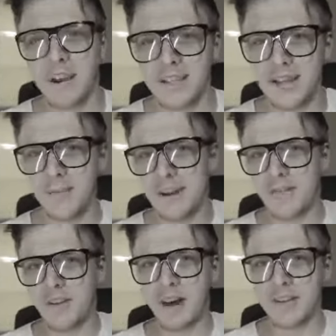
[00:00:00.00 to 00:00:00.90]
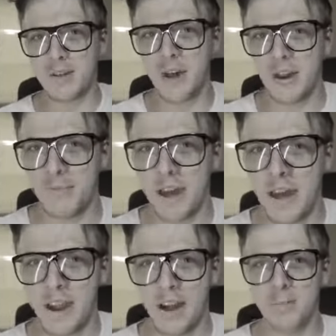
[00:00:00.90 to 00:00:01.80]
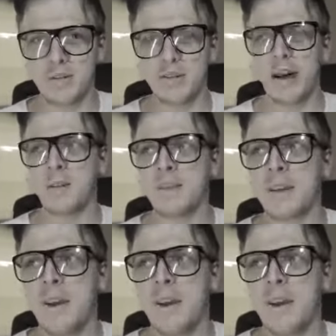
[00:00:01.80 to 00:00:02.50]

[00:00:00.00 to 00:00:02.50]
But it's something I've tossed around in my head a couple times.